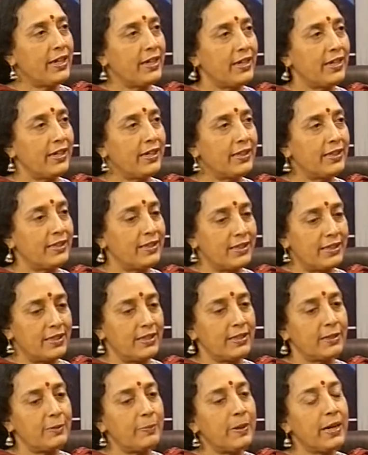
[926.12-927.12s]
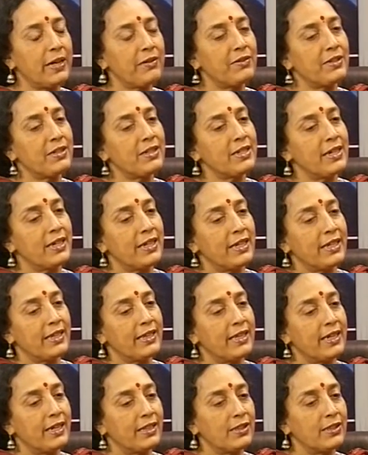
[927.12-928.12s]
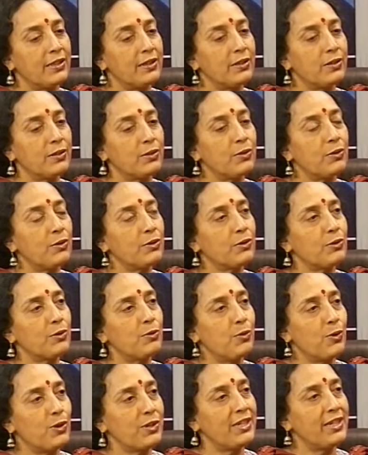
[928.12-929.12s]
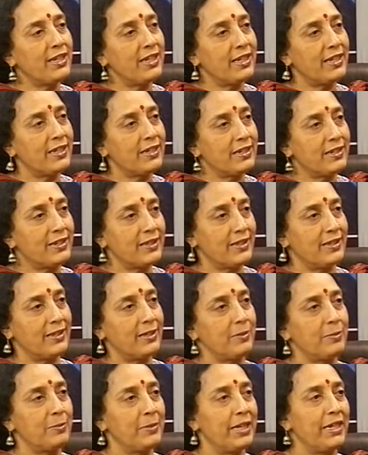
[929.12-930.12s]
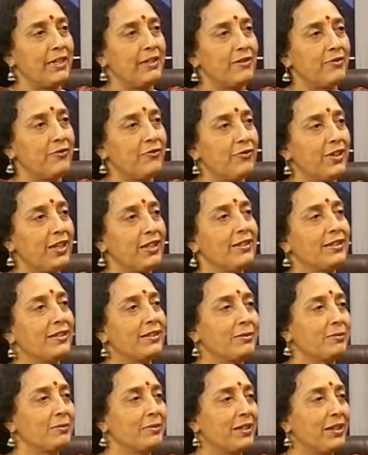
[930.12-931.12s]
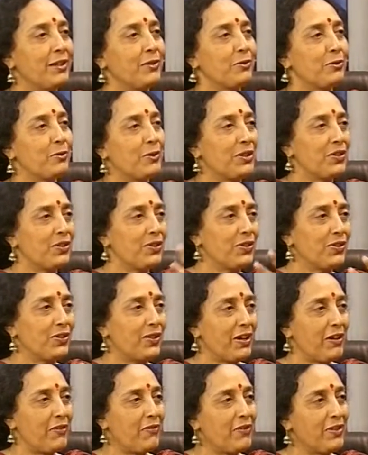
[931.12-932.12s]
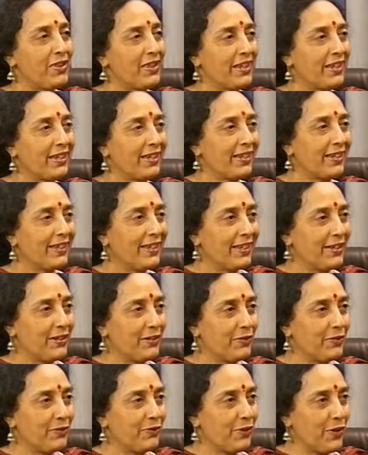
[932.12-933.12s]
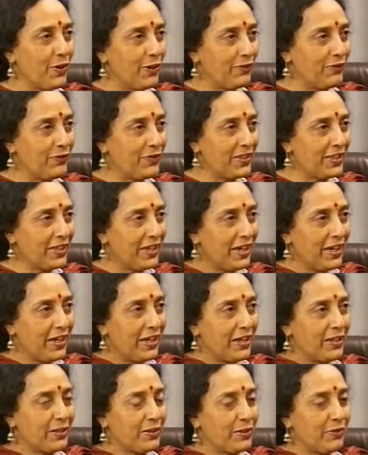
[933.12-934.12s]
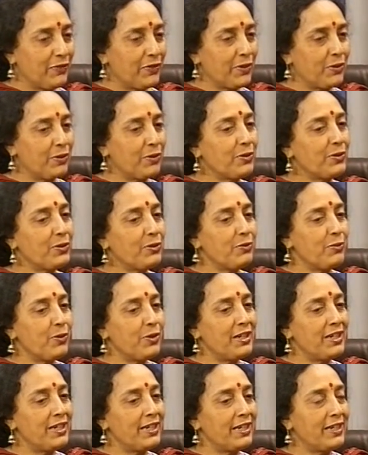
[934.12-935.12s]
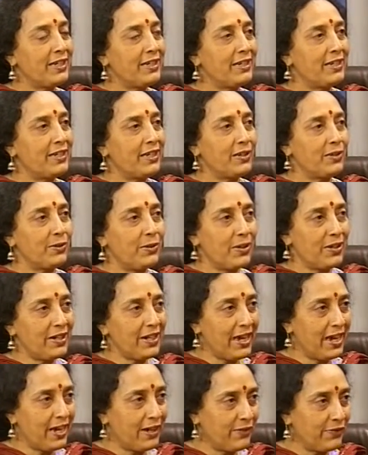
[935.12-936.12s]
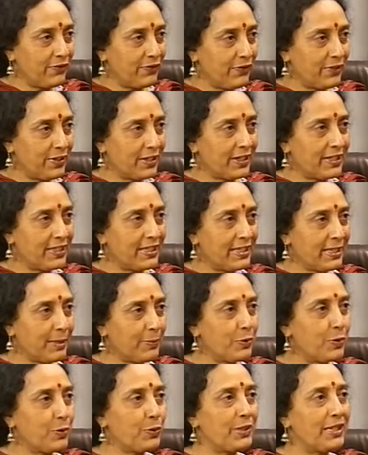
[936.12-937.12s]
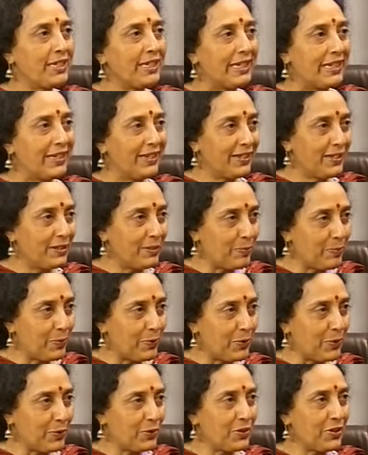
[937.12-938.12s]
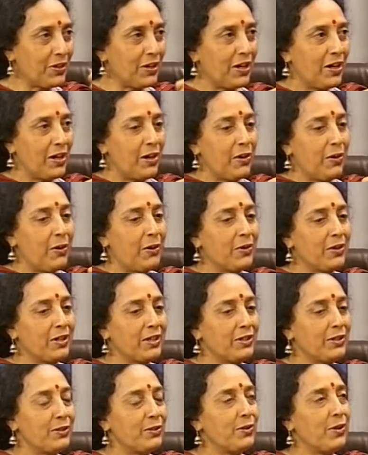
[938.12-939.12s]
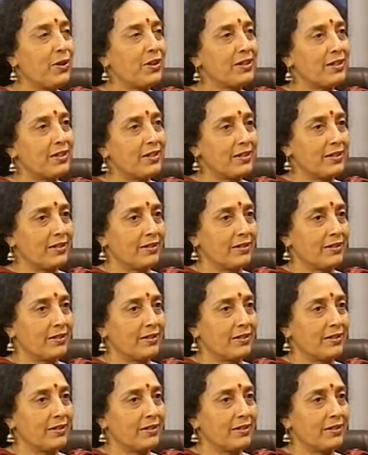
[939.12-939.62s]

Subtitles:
it's apparent that the course coordinator is the main fulcrum around which everything revolves. So if the course coordinator does not have a conceptually clear approach or is not